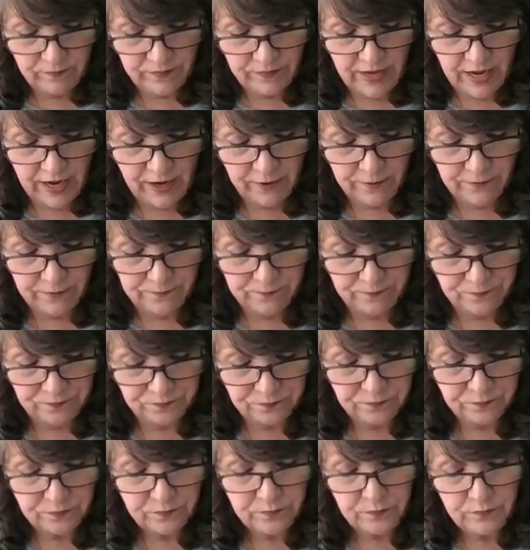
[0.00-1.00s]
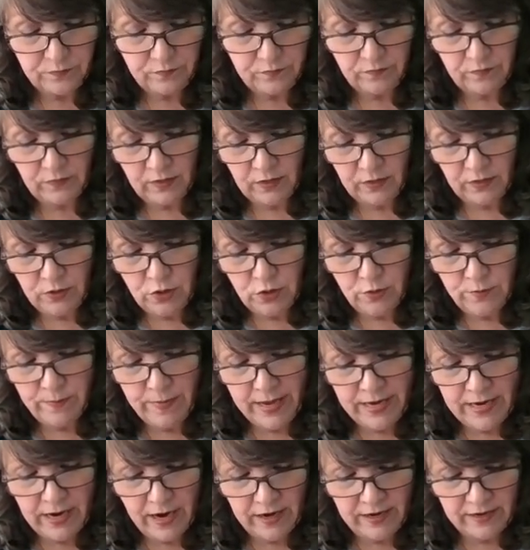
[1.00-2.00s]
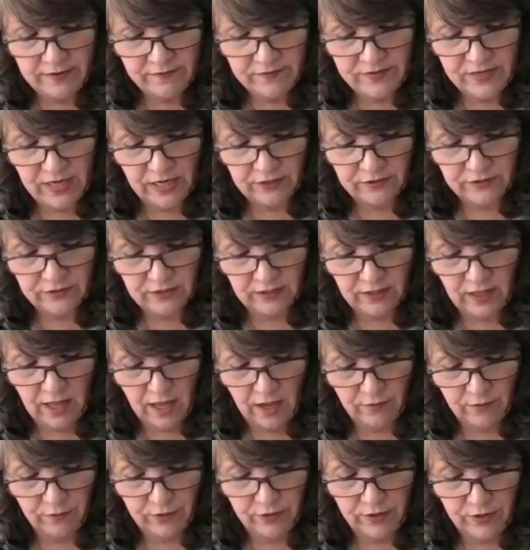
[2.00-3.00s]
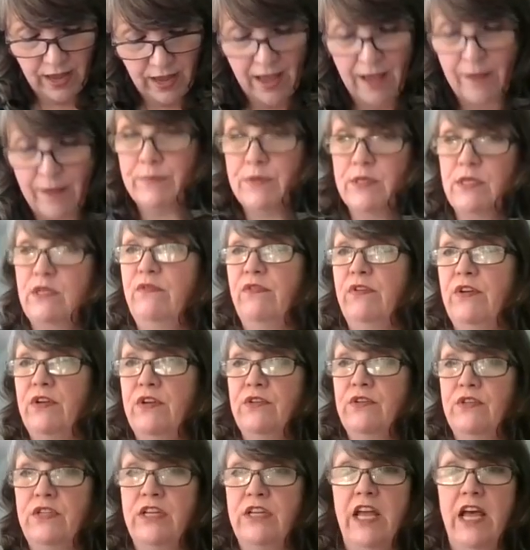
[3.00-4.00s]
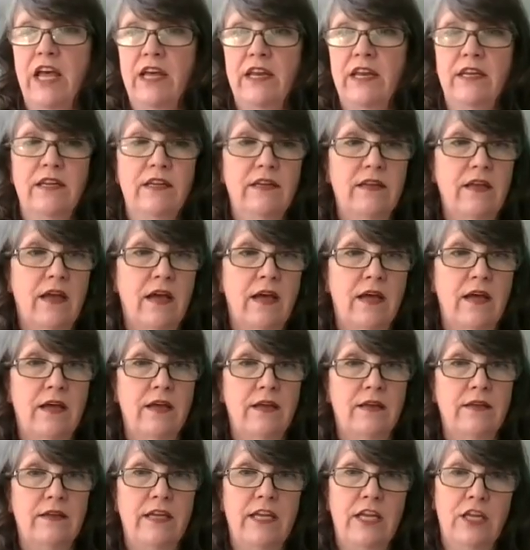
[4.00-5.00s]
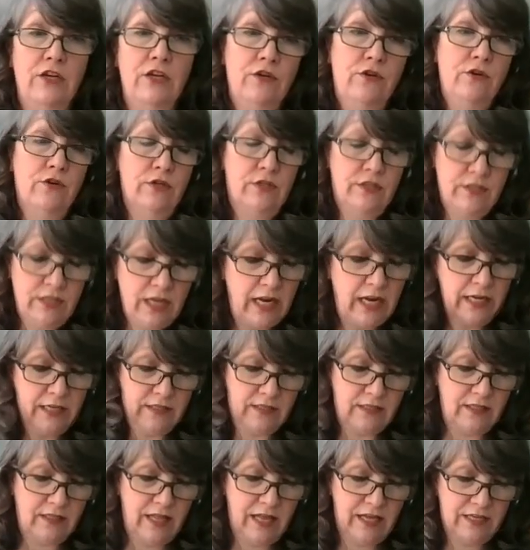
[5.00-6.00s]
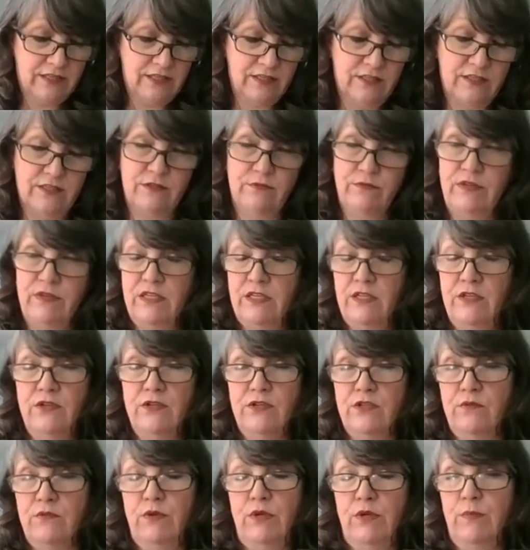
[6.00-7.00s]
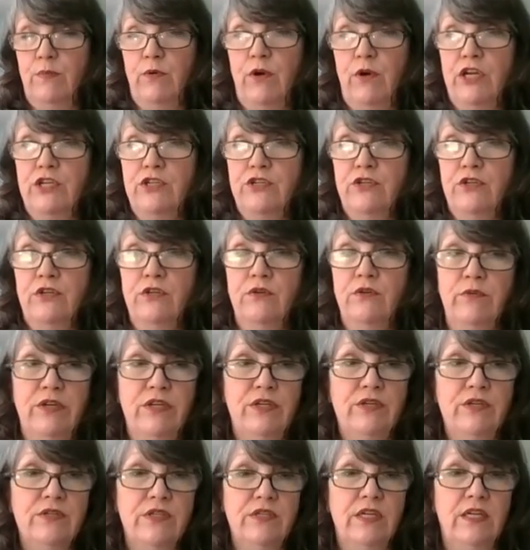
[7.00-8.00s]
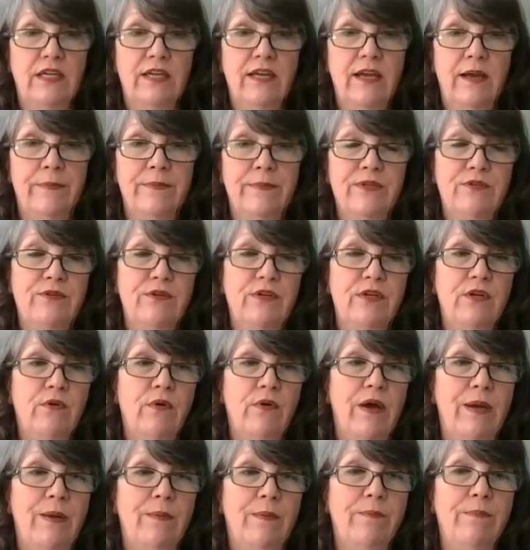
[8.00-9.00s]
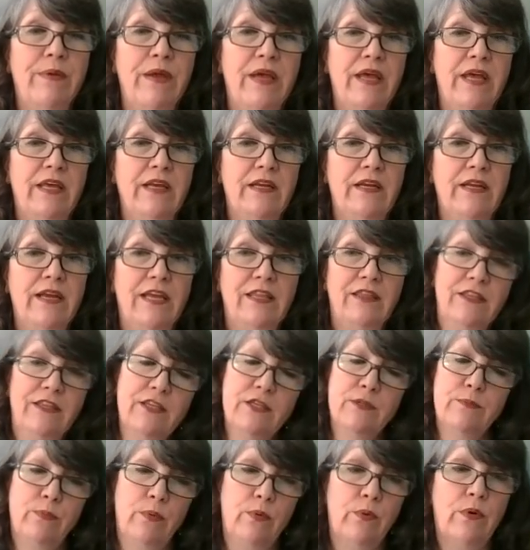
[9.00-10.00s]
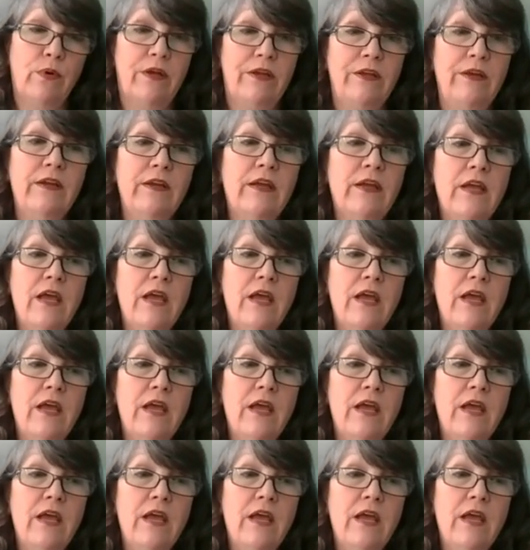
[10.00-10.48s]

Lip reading: Now, you may not have dealt a lot with atmospheres yet in your science classes. We use it with pressure. We use it in chemistry quite a bit at this point.